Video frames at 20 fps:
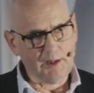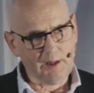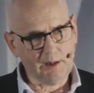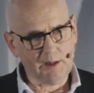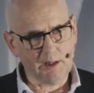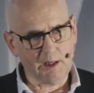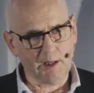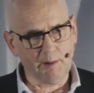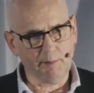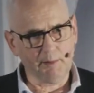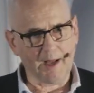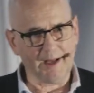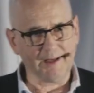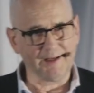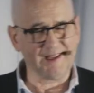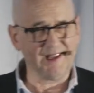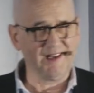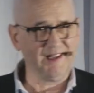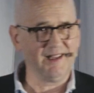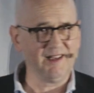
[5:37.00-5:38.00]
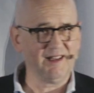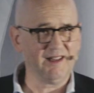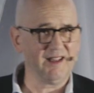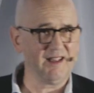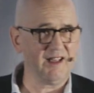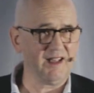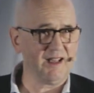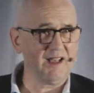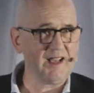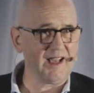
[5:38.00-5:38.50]
and get in
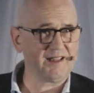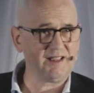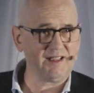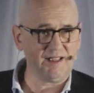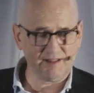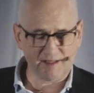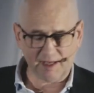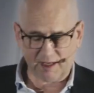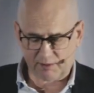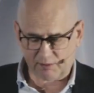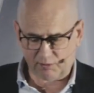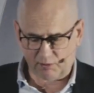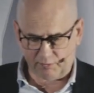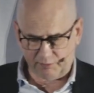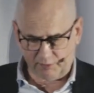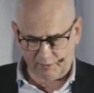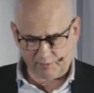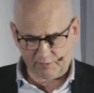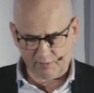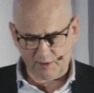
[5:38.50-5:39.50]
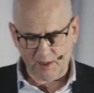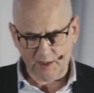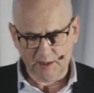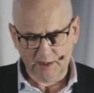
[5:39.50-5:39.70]
at the attack surface.